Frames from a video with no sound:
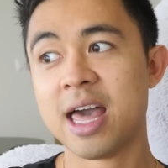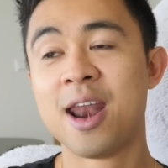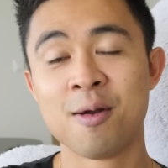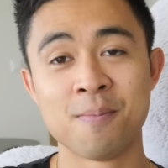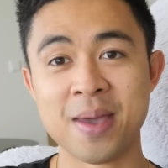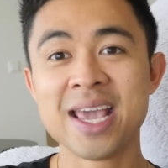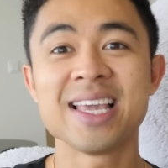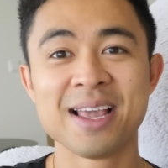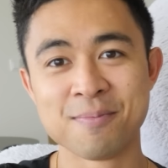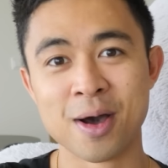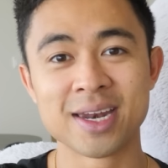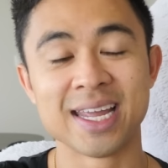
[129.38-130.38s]
that are
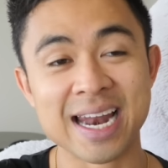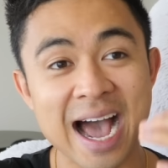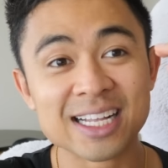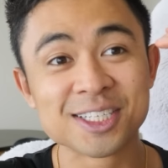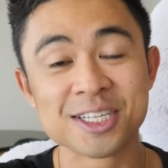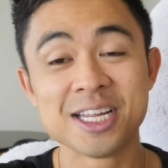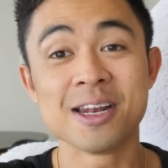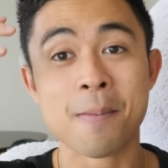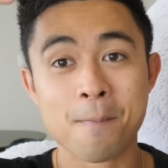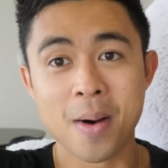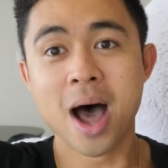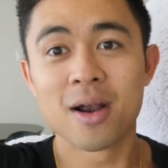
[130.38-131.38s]
making money and I just need to
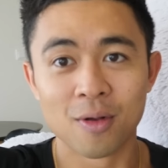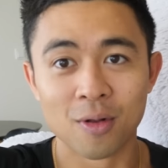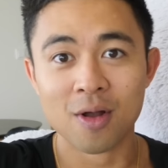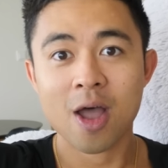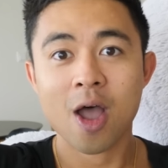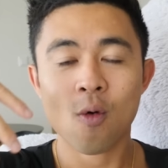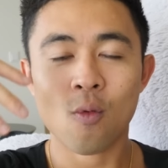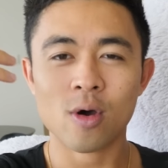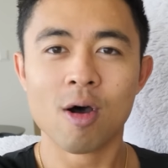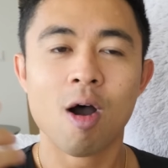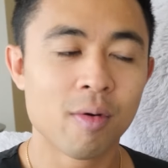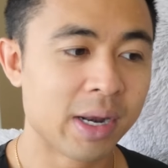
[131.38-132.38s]
model
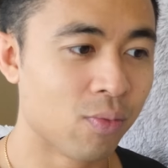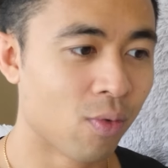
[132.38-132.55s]
what already